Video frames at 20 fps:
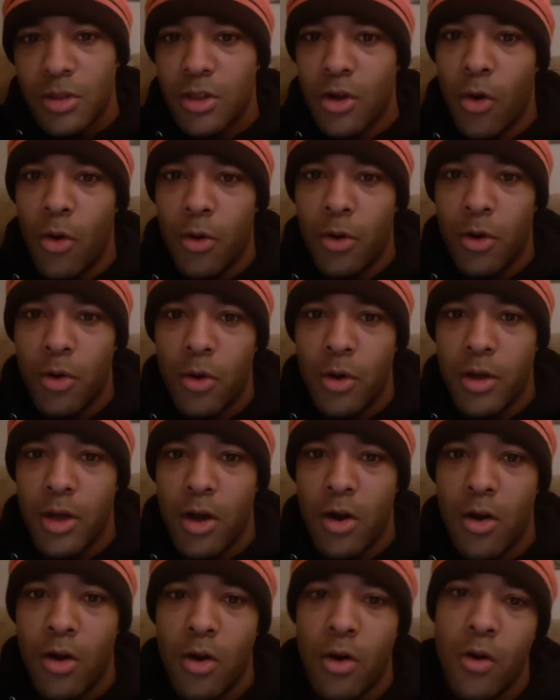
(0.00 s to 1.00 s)
What's going on,
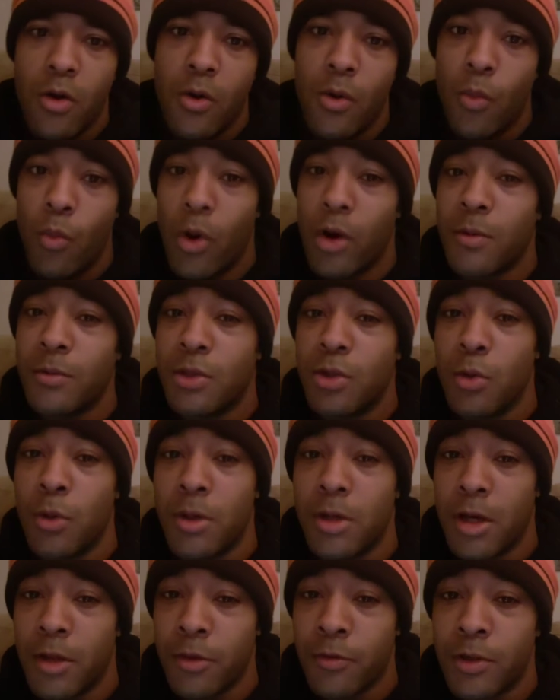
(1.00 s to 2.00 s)
y'all? Welcome to
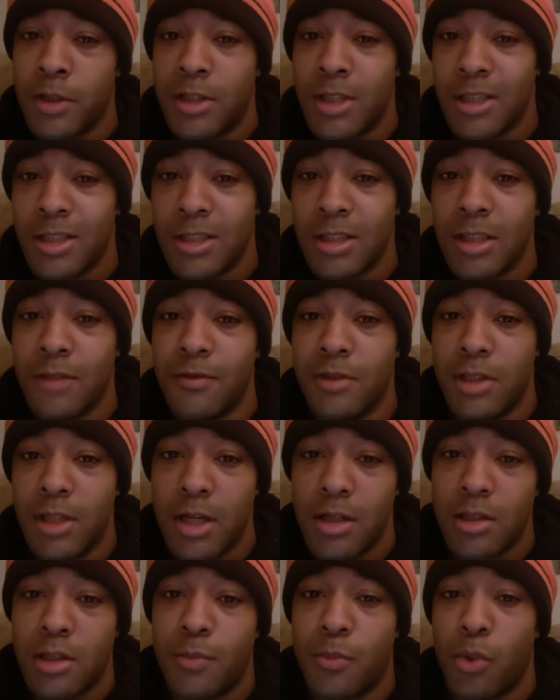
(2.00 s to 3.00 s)
another edition of
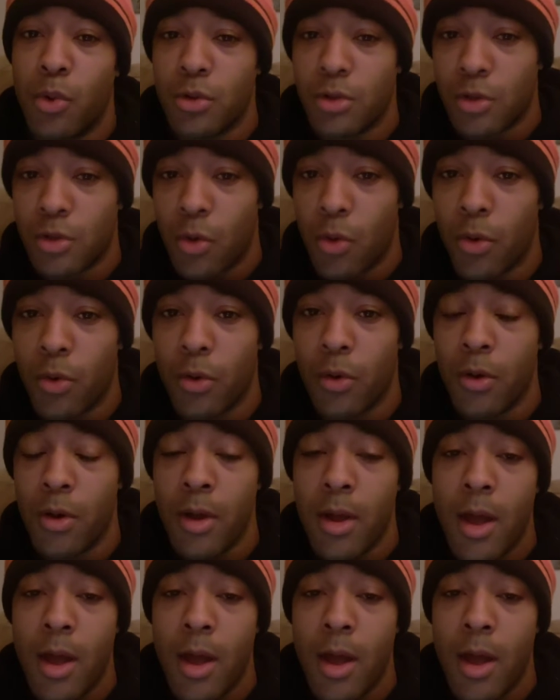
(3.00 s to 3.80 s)
Gen Sports Corner.